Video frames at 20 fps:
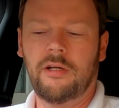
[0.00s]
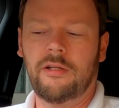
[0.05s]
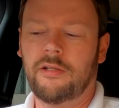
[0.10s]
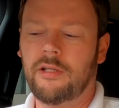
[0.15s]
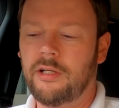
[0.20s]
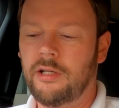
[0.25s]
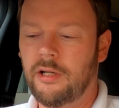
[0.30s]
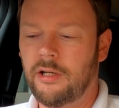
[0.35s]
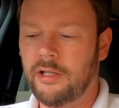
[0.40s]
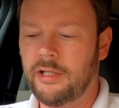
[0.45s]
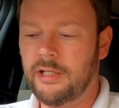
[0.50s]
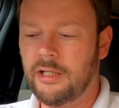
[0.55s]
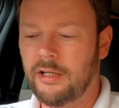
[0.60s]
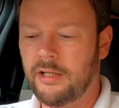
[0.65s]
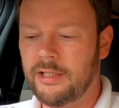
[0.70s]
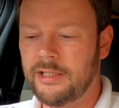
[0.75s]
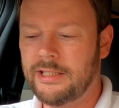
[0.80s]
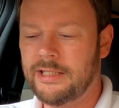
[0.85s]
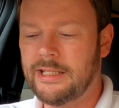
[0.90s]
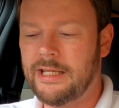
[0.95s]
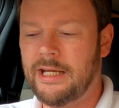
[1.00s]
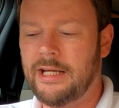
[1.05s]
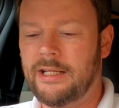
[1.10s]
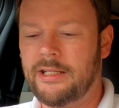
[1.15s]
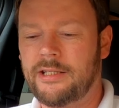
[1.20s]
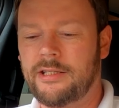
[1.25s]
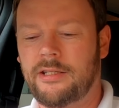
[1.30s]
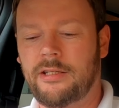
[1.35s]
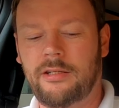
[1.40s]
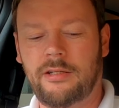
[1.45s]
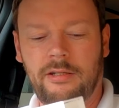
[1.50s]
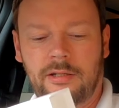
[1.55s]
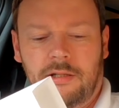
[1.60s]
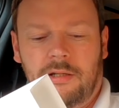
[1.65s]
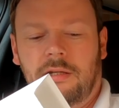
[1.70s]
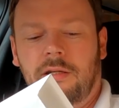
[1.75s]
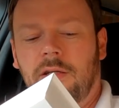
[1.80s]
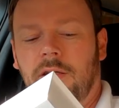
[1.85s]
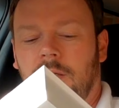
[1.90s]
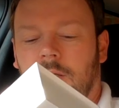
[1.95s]
the 996.
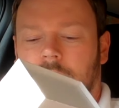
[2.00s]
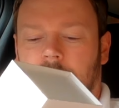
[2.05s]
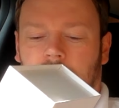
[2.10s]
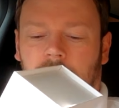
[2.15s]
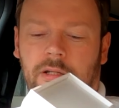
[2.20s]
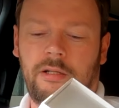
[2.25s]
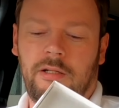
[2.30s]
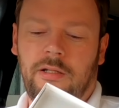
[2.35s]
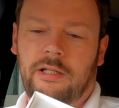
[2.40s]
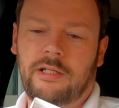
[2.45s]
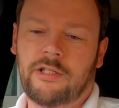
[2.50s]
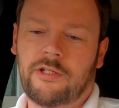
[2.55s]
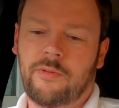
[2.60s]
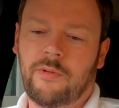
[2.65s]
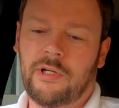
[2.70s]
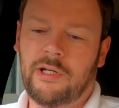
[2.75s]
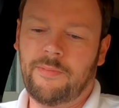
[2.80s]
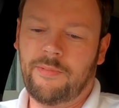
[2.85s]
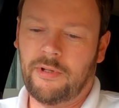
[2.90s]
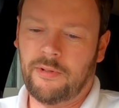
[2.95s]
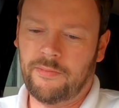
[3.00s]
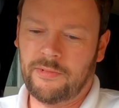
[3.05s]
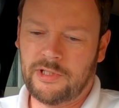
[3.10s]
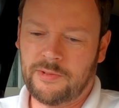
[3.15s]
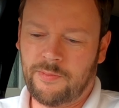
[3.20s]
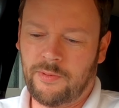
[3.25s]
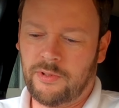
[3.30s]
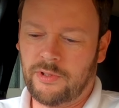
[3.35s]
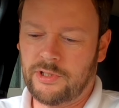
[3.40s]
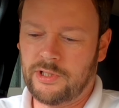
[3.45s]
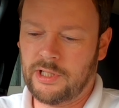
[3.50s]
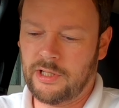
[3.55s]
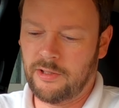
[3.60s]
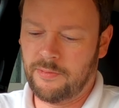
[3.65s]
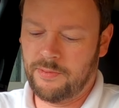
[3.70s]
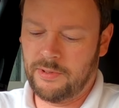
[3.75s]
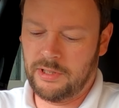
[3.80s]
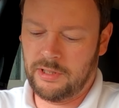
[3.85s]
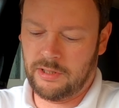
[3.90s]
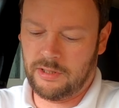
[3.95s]
Let's quickly pop this box
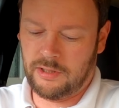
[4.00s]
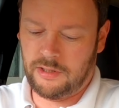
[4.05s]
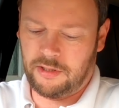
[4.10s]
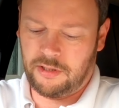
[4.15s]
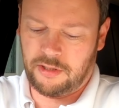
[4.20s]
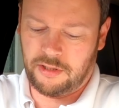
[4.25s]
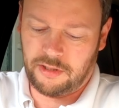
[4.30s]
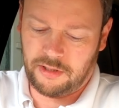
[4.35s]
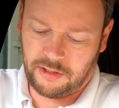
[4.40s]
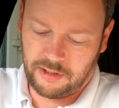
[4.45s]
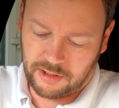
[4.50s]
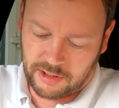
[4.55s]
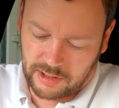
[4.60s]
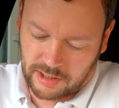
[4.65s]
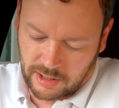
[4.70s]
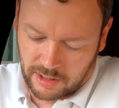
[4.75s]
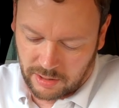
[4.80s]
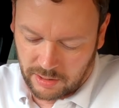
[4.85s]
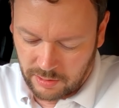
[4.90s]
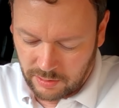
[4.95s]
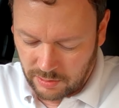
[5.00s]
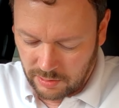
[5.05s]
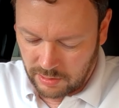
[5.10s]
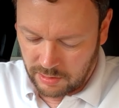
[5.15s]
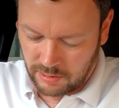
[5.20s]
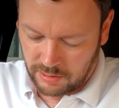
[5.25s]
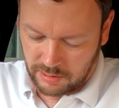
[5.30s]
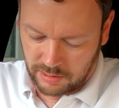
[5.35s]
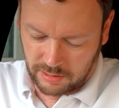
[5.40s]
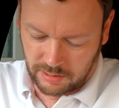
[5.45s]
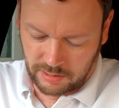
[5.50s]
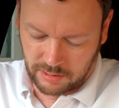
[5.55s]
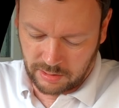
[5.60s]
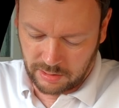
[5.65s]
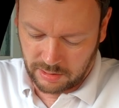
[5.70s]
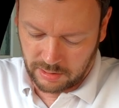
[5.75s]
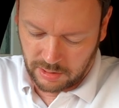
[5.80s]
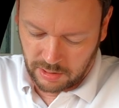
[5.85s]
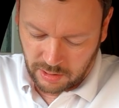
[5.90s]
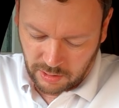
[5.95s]
open. So
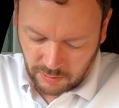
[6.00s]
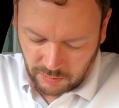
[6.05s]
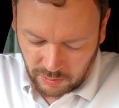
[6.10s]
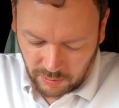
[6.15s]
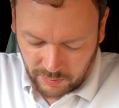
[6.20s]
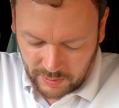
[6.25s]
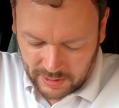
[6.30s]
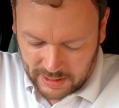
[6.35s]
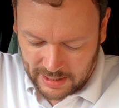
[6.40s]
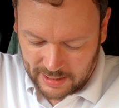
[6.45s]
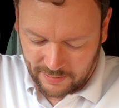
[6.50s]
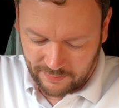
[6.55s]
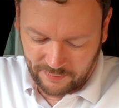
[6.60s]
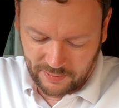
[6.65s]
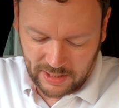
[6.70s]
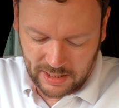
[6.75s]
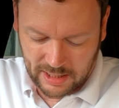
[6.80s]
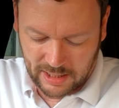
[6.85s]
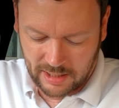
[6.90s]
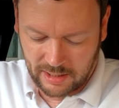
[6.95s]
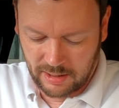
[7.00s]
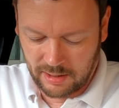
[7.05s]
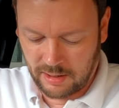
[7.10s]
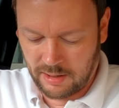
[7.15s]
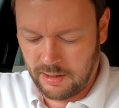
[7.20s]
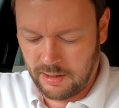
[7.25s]
what we have here